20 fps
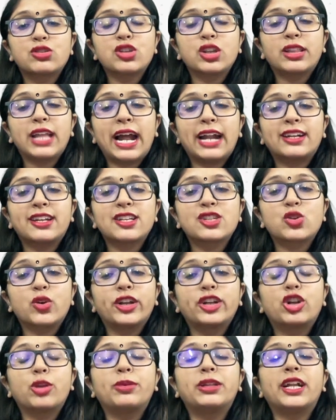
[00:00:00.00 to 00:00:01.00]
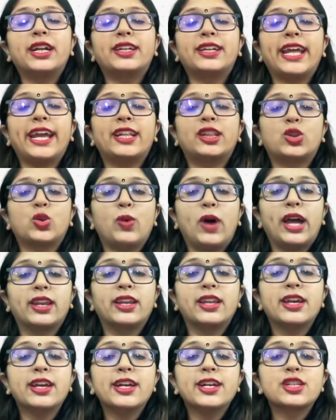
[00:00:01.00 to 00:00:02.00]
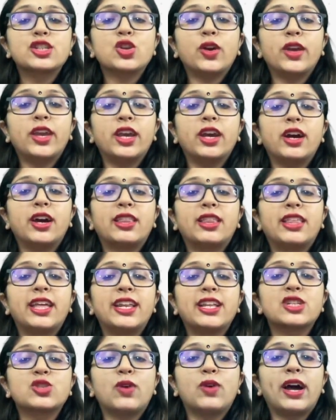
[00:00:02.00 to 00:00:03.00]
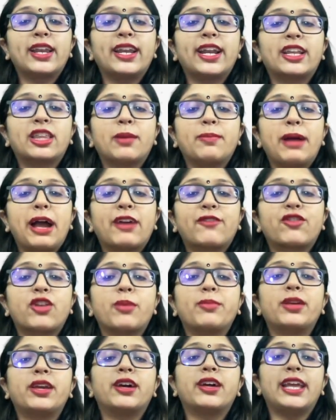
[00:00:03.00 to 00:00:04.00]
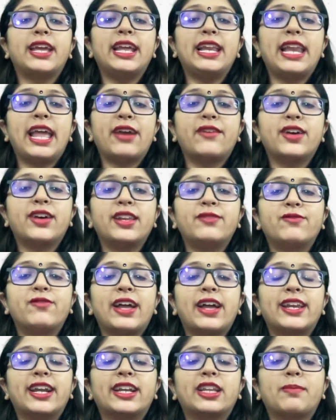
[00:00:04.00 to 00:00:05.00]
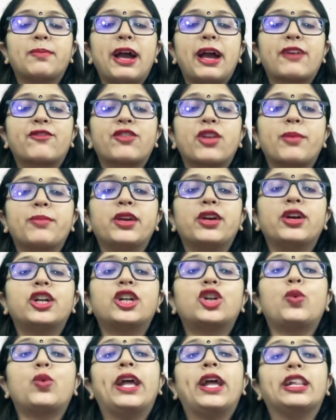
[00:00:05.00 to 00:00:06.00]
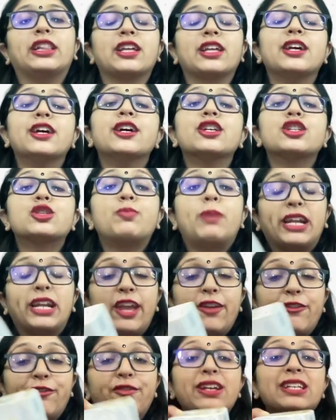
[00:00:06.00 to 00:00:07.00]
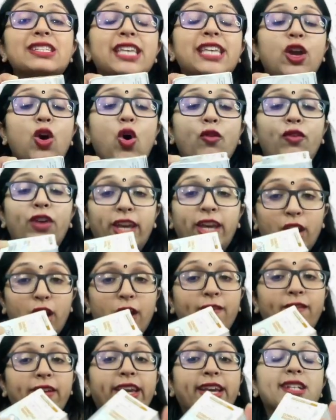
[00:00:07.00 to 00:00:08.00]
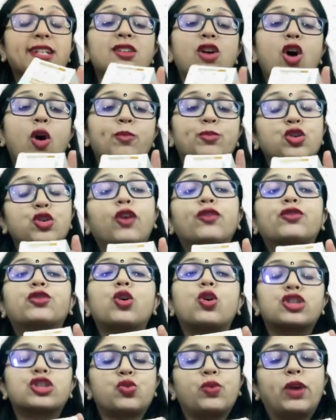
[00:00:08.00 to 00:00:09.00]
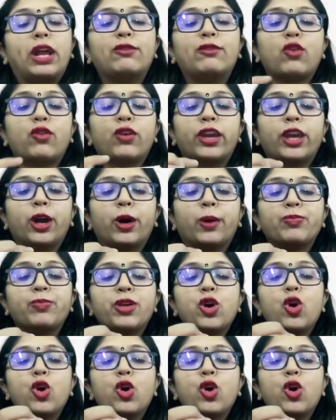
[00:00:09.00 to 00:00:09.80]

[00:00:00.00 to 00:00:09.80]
So that is going to be the 10th one. So here there is one at the back from here 11, one at the back from here 12. But if we see over here, we can observe those 12 over here.